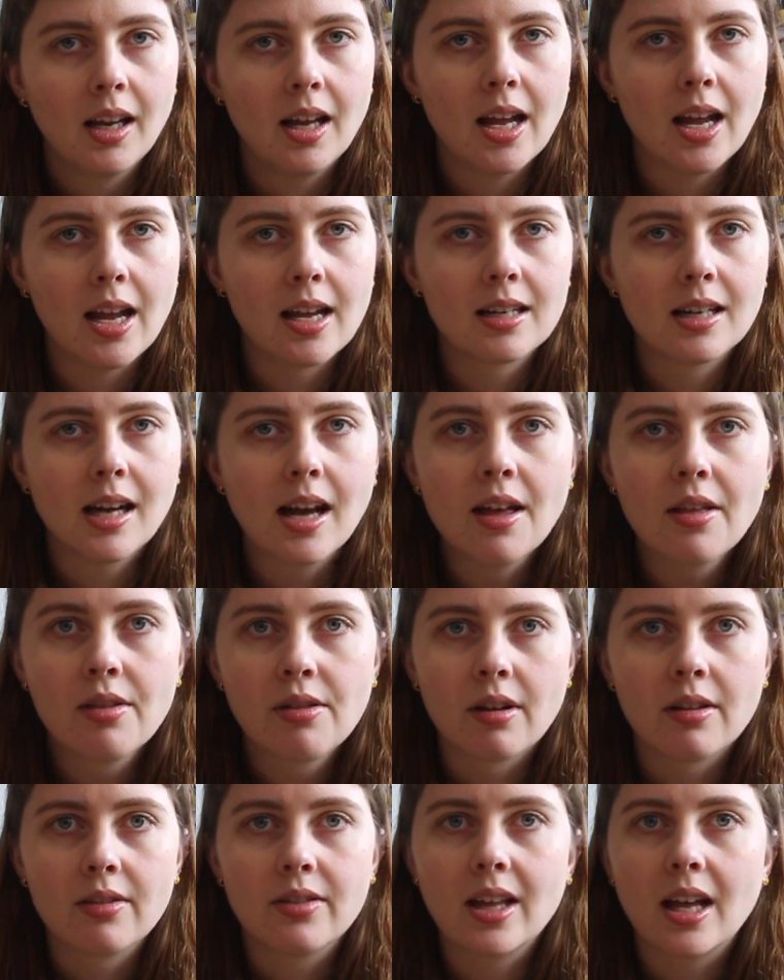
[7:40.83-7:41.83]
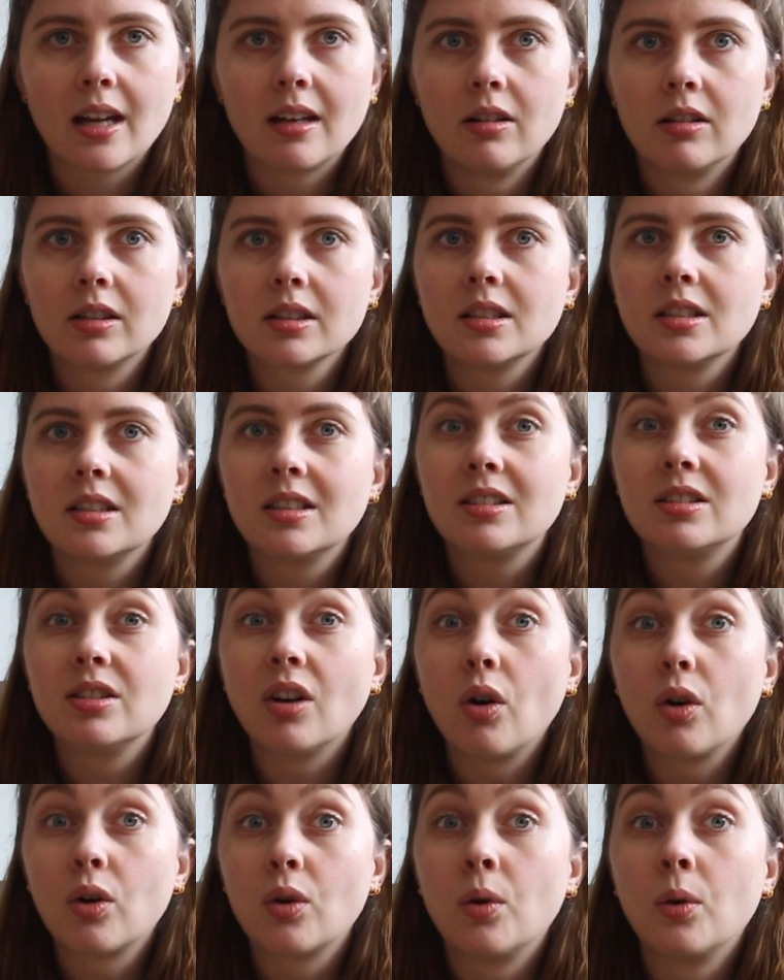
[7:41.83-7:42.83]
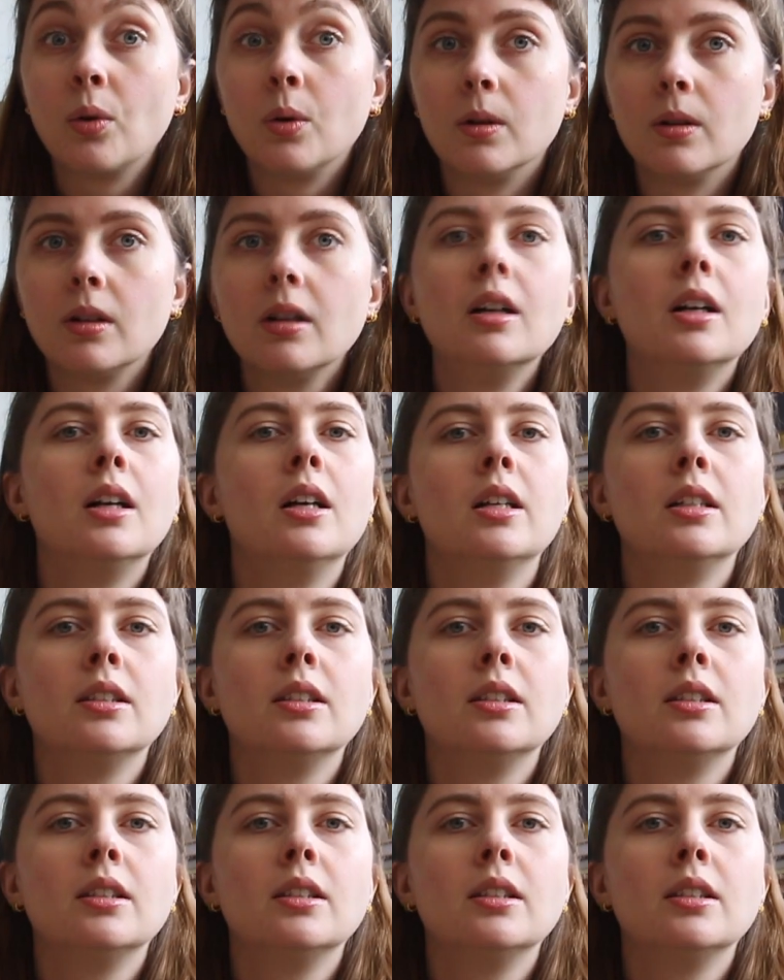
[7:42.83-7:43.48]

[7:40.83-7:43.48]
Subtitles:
and I thought that looked so cool,